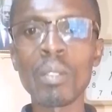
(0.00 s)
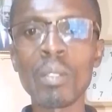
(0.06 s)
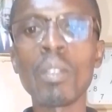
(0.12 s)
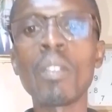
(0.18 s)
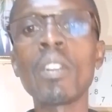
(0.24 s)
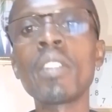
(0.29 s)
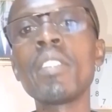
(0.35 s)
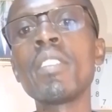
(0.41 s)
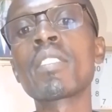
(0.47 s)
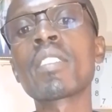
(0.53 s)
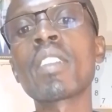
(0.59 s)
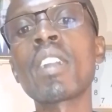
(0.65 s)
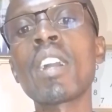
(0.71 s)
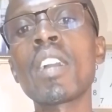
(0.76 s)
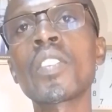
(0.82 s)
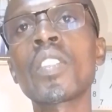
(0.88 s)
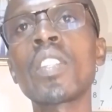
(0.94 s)
our
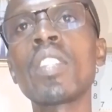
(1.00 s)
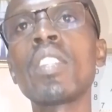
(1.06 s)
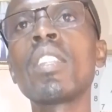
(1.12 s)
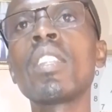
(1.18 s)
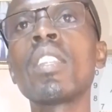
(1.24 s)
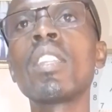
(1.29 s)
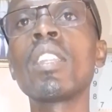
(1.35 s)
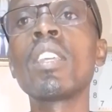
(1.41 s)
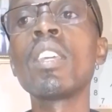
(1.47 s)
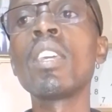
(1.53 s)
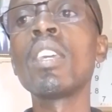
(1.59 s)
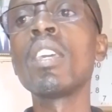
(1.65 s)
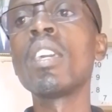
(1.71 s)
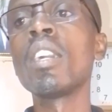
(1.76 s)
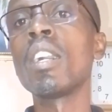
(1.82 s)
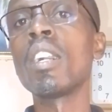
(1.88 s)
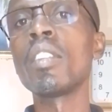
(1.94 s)
discussion,
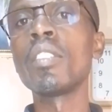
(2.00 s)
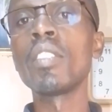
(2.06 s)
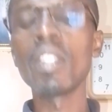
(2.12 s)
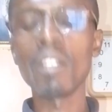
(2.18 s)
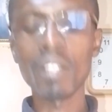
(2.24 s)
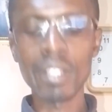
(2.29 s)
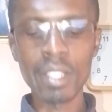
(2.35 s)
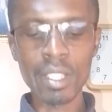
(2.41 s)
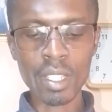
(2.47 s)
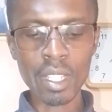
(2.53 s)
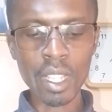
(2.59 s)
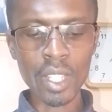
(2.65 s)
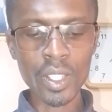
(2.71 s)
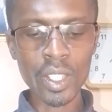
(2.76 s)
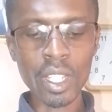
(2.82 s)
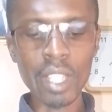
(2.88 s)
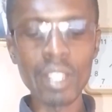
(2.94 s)
and in our
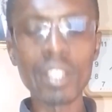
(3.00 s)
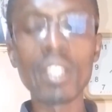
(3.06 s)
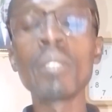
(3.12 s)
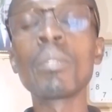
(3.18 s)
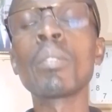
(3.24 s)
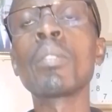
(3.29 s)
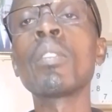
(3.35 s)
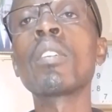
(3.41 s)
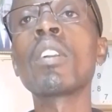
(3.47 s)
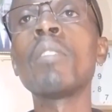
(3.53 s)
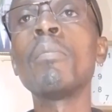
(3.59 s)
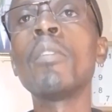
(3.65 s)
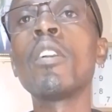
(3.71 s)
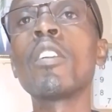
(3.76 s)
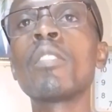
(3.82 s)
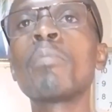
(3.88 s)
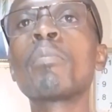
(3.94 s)
discussion I intend to talk
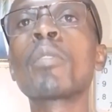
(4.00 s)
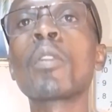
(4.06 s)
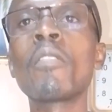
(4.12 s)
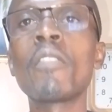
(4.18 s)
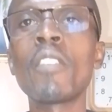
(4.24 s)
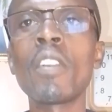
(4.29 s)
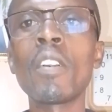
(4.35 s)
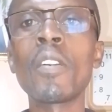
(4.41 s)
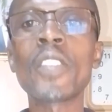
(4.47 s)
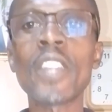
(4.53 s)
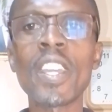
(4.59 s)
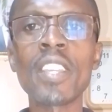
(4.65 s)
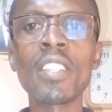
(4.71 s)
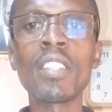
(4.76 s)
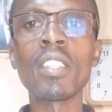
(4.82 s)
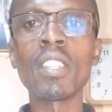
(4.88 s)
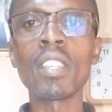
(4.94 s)
about profile
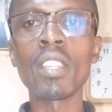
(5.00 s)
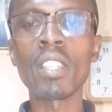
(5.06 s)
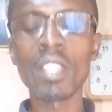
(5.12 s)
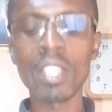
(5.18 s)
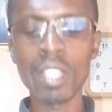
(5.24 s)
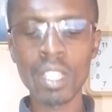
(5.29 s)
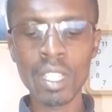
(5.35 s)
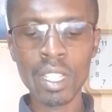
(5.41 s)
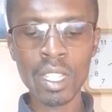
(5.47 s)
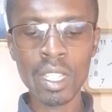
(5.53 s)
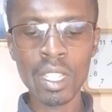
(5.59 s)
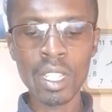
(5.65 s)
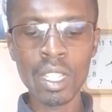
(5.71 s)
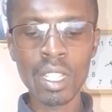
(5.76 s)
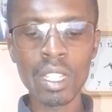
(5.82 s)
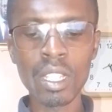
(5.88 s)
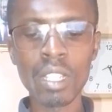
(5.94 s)
writing.
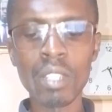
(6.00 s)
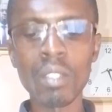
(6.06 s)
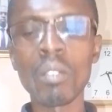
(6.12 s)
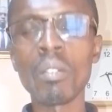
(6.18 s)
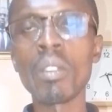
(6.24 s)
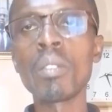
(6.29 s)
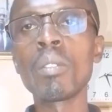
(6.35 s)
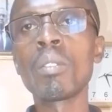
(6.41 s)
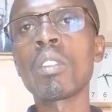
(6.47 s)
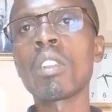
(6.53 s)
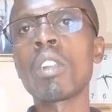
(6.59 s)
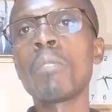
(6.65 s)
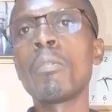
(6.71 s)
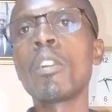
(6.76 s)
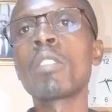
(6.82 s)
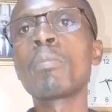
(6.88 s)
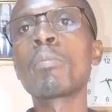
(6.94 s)
Now, when we talk
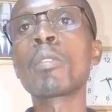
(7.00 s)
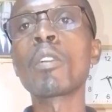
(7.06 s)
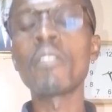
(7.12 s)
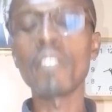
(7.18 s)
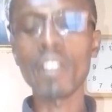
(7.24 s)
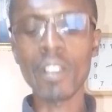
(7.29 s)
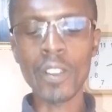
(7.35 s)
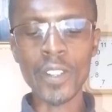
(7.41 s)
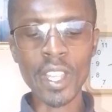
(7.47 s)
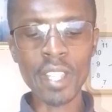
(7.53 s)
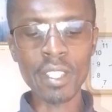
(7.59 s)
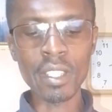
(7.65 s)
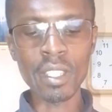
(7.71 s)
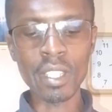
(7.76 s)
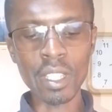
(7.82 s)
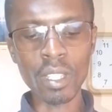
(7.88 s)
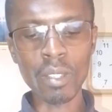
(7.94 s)
about profile
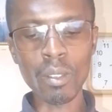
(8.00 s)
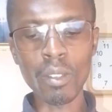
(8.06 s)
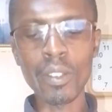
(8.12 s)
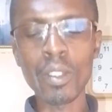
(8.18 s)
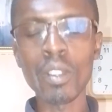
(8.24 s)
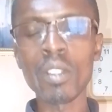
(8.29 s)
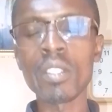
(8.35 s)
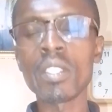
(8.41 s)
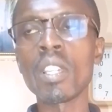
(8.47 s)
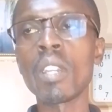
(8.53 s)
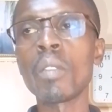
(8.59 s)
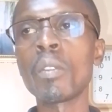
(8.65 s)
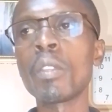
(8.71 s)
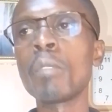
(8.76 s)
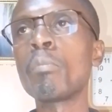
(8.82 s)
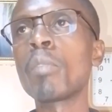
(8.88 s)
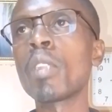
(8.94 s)
writing, of course we
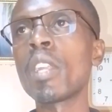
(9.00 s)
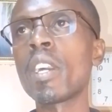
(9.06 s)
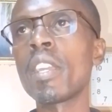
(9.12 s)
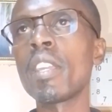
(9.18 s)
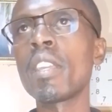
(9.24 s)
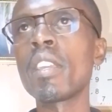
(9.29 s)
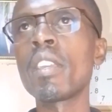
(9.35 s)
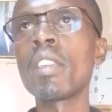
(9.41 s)
imply